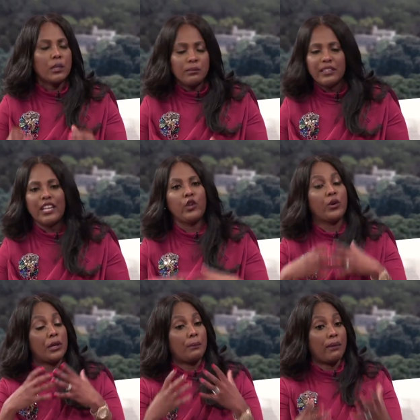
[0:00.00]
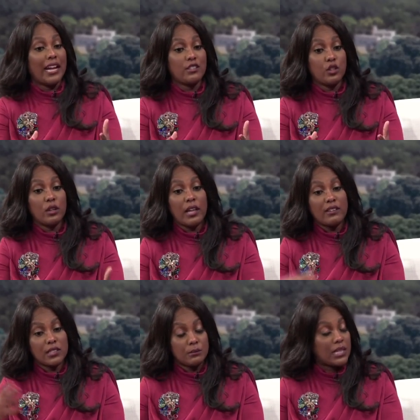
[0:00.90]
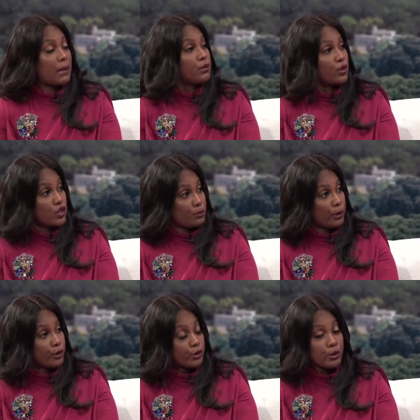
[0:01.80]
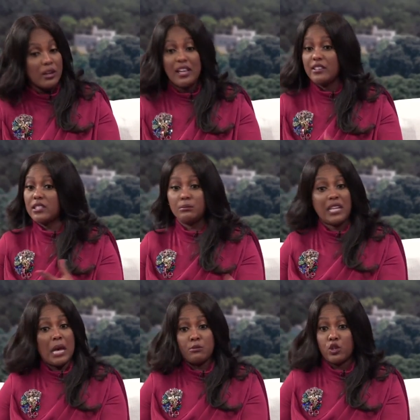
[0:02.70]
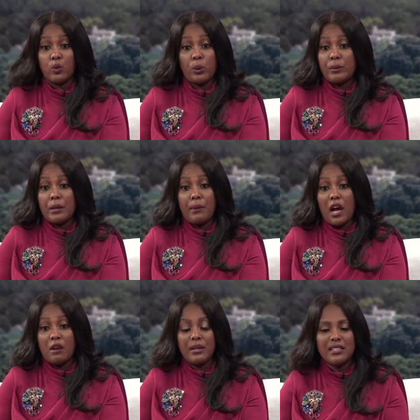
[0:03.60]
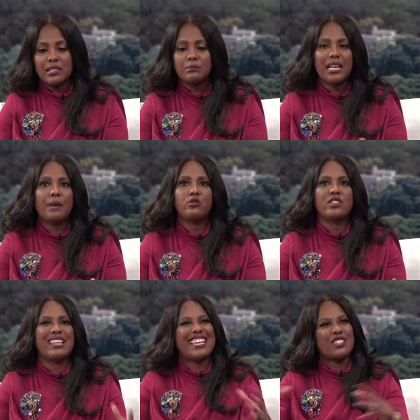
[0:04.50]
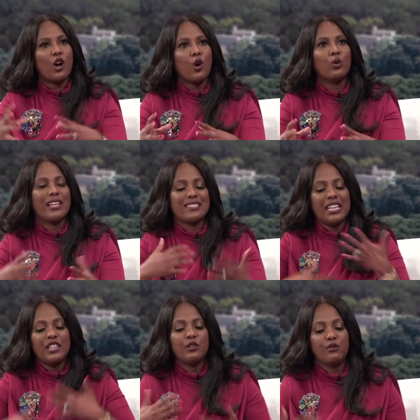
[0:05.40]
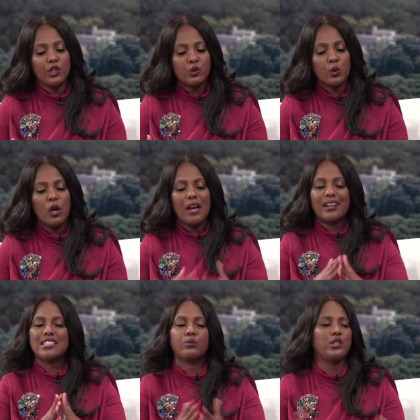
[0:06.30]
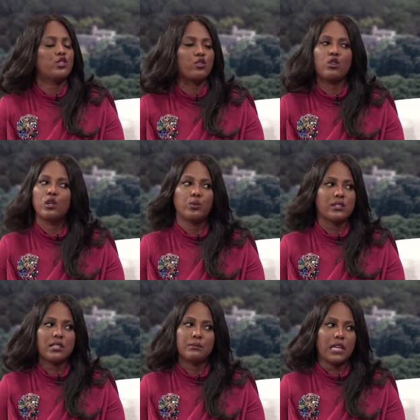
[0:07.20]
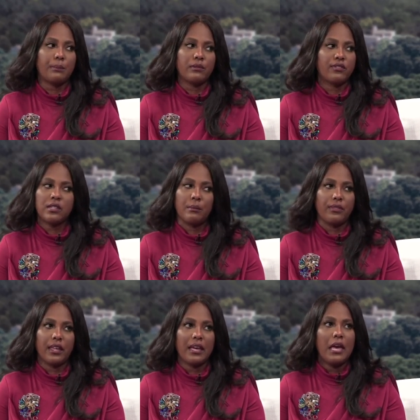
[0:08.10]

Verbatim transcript: Something that you can apply to your life, sometimes on a spiritual, mm-hmm. sometimes on a woman empowerment, is sometimes just as a whole, as an individual, because we struggle with some type yes, of something.